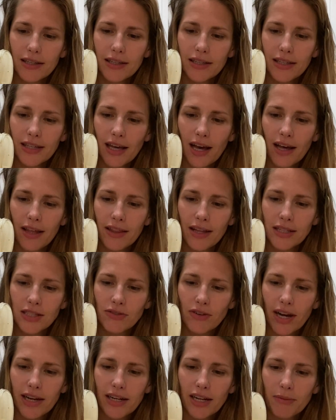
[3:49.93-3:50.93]
Yeah, that's
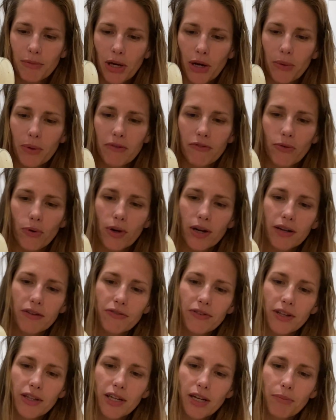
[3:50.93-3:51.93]
right, I'm going for it,
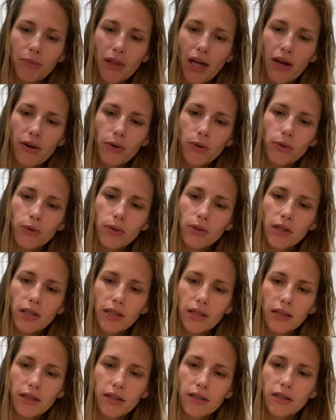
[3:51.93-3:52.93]
filling up that whole
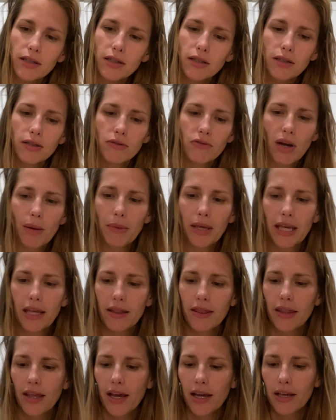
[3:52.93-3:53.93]
little ramekin
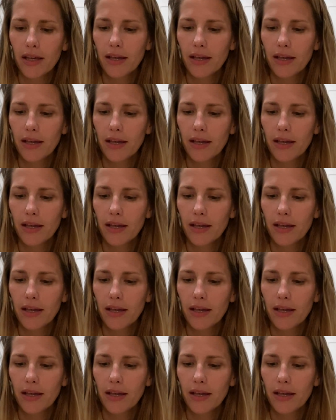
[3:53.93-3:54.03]
thing.